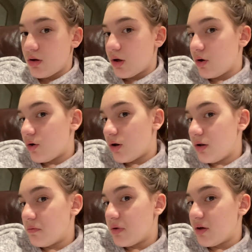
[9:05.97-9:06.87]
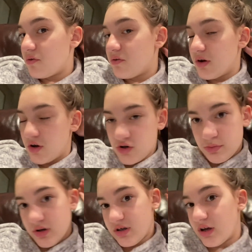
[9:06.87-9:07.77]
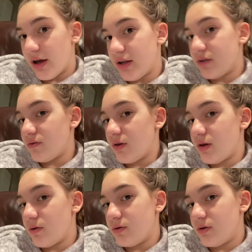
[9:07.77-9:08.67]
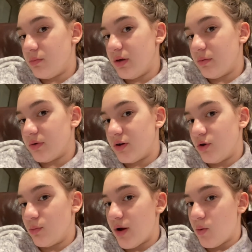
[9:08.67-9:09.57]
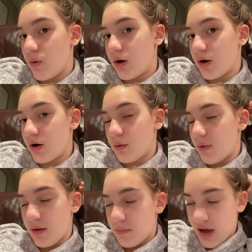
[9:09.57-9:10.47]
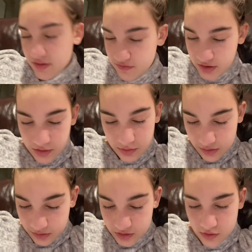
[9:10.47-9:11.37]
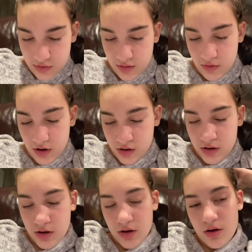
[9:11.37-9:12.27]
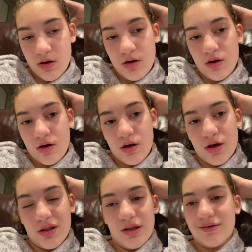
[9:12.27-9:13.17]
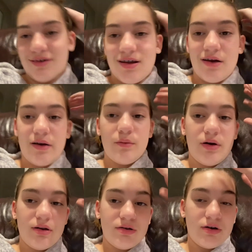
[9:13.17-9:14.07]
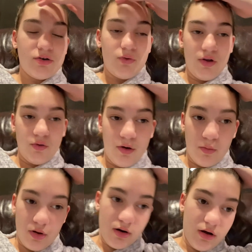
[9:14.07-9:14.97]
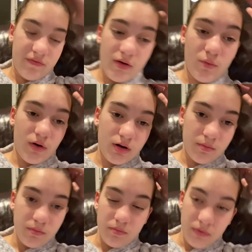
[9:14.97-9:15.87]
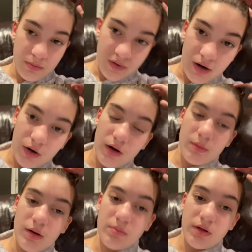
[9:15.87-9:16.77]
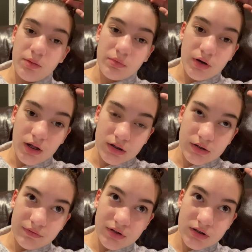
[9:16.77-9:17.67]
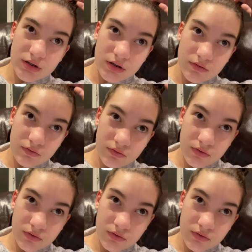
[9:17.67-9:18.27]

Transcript: I couldn't even, like, finish my science video to be able to do my work, or my math video to be able to do my work, and that's not how I want to start 2021 off. I want to be better about being productive and stuff.